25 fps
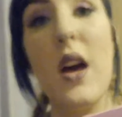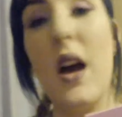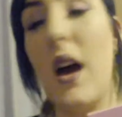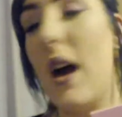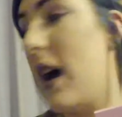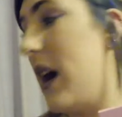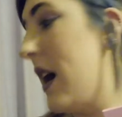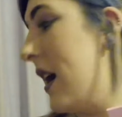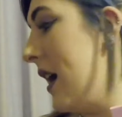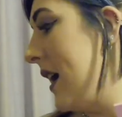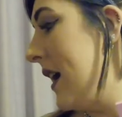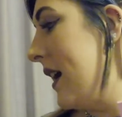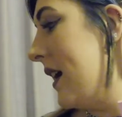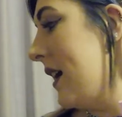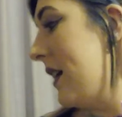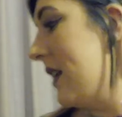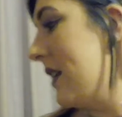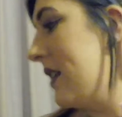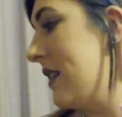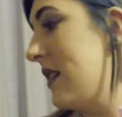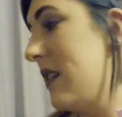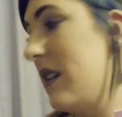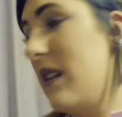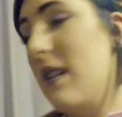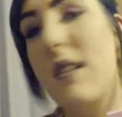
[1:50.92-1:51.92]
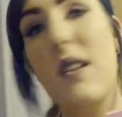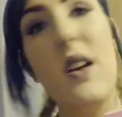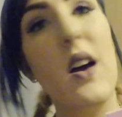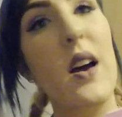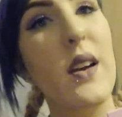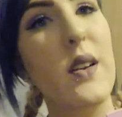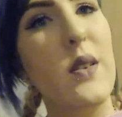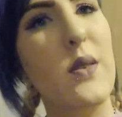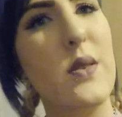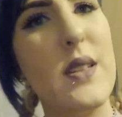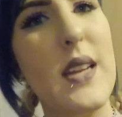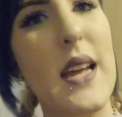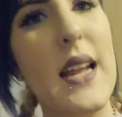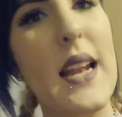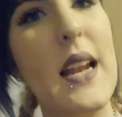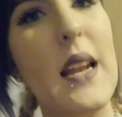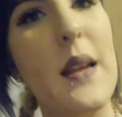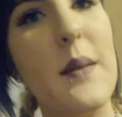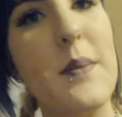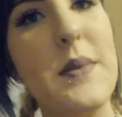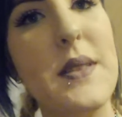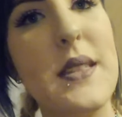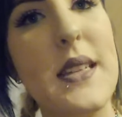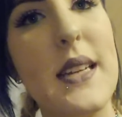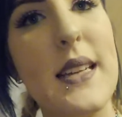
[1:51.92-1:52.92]
9 or 10
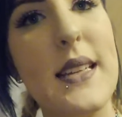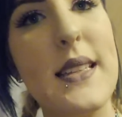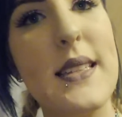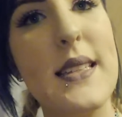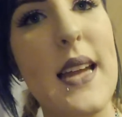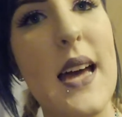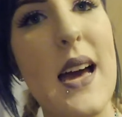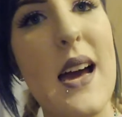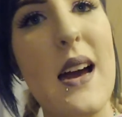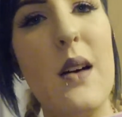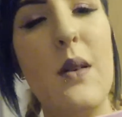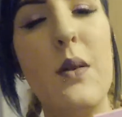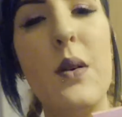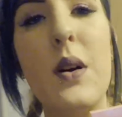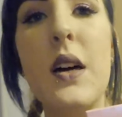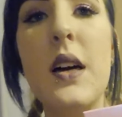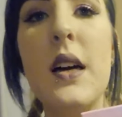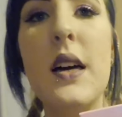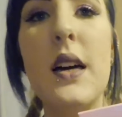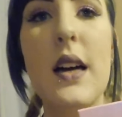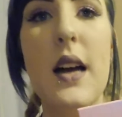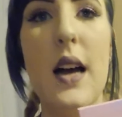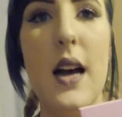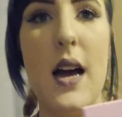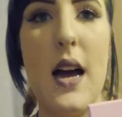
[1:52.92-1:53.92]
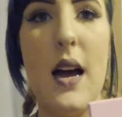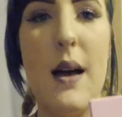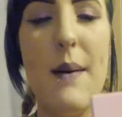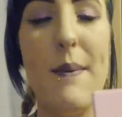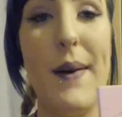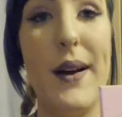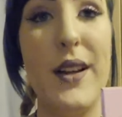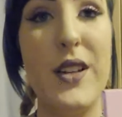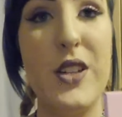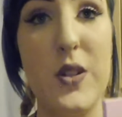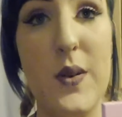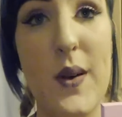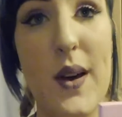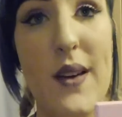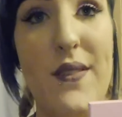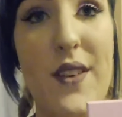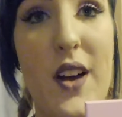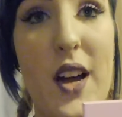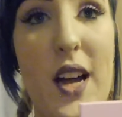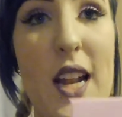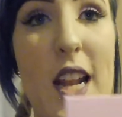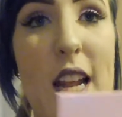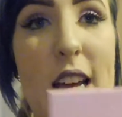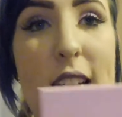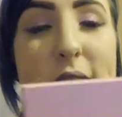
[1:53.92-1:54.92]
lipsticks now. I do have a
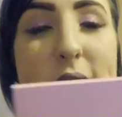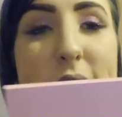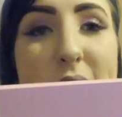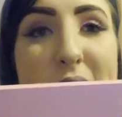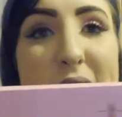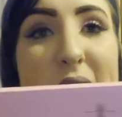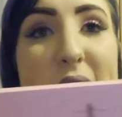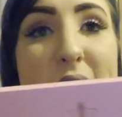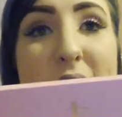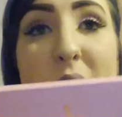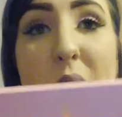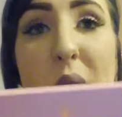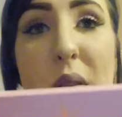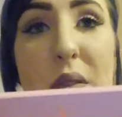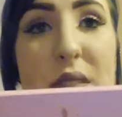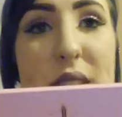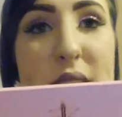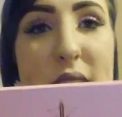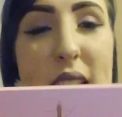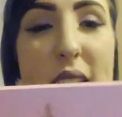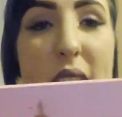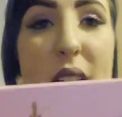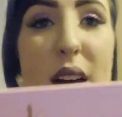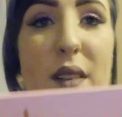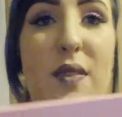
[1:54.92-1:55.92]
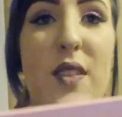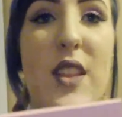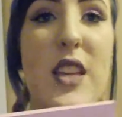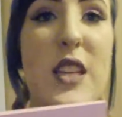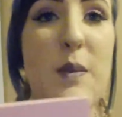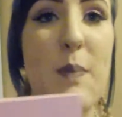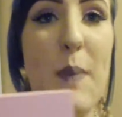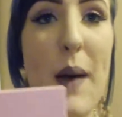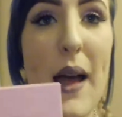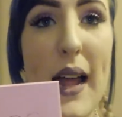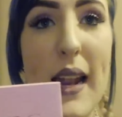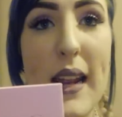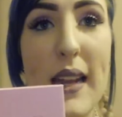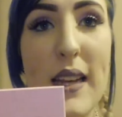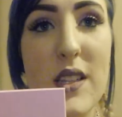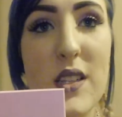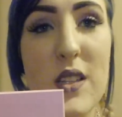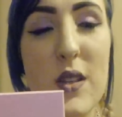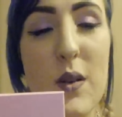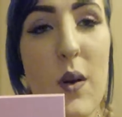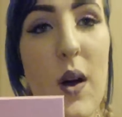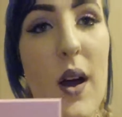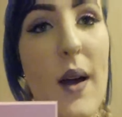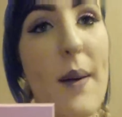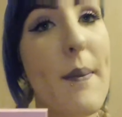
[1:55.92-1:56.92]
highlighter and now obviously I have this palette,
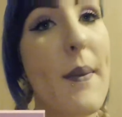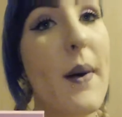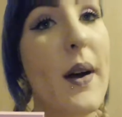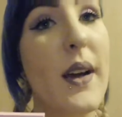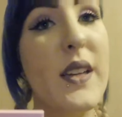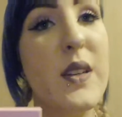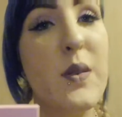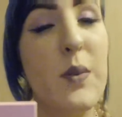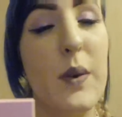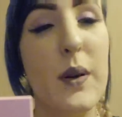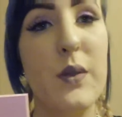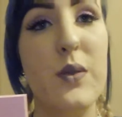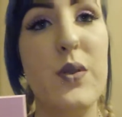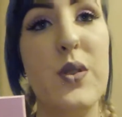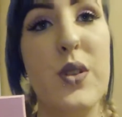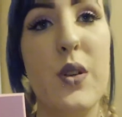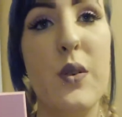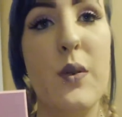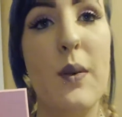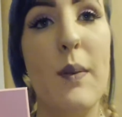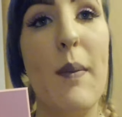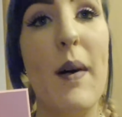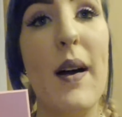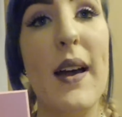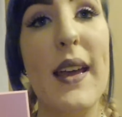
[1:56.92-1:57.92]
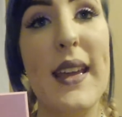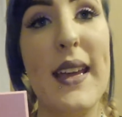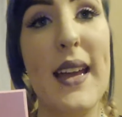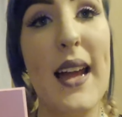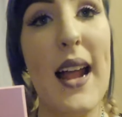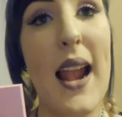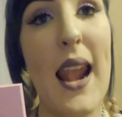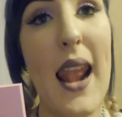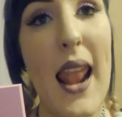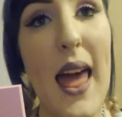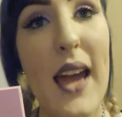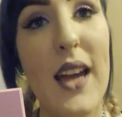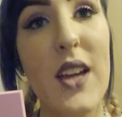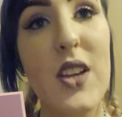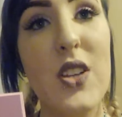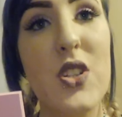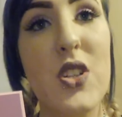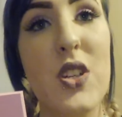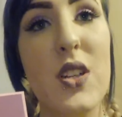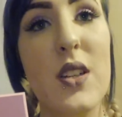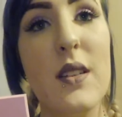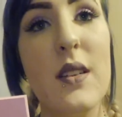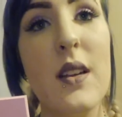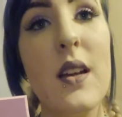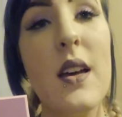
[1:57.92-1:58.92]
so I might well do my
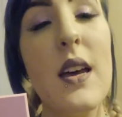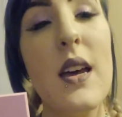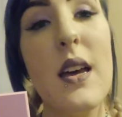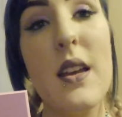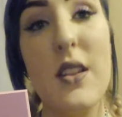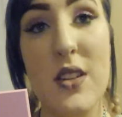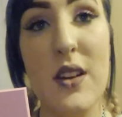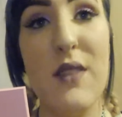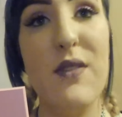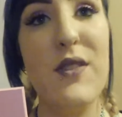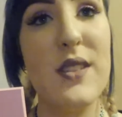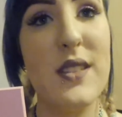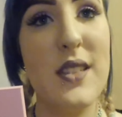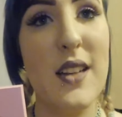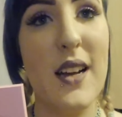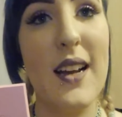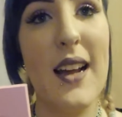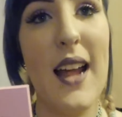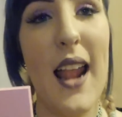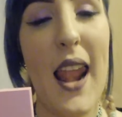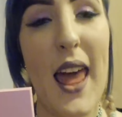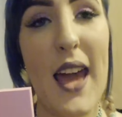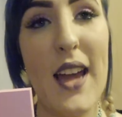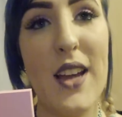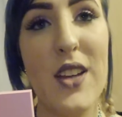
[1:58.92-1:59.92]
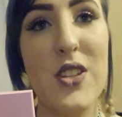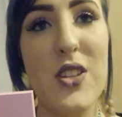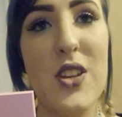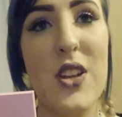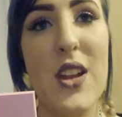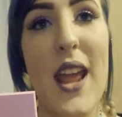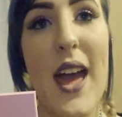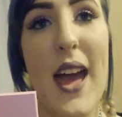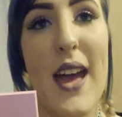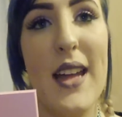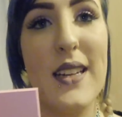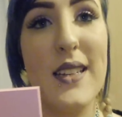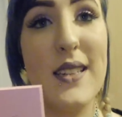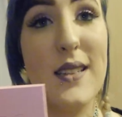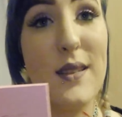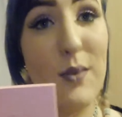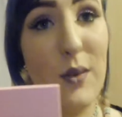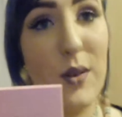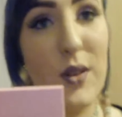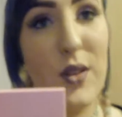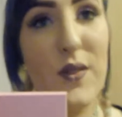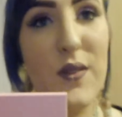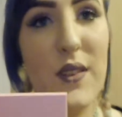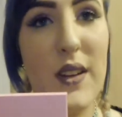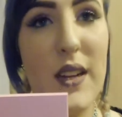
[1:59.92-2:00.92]
collection, Jeffree Star collection and
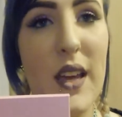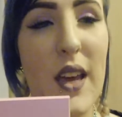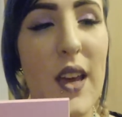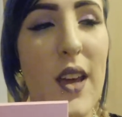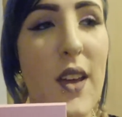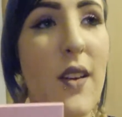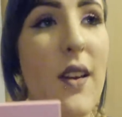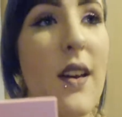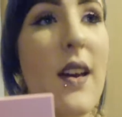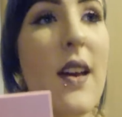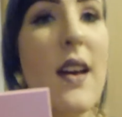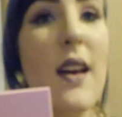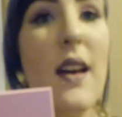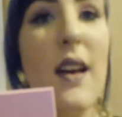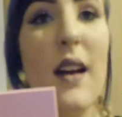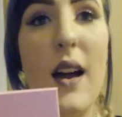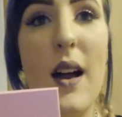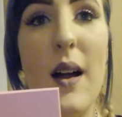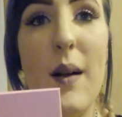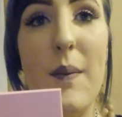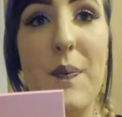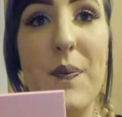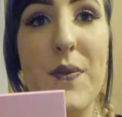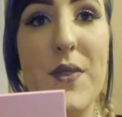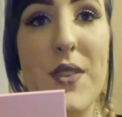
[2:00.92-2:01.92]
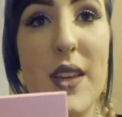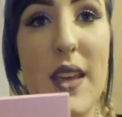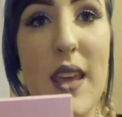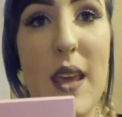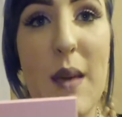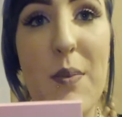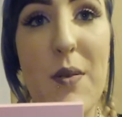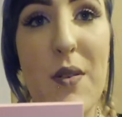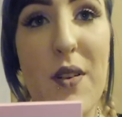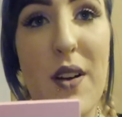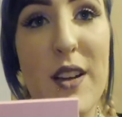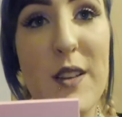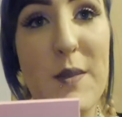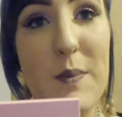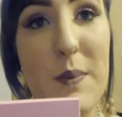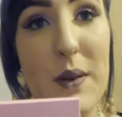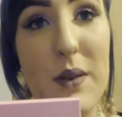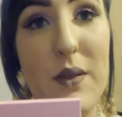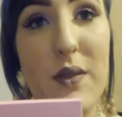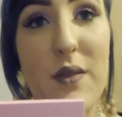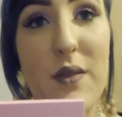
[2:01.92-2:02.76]
swatch video, so keep your eyes peeled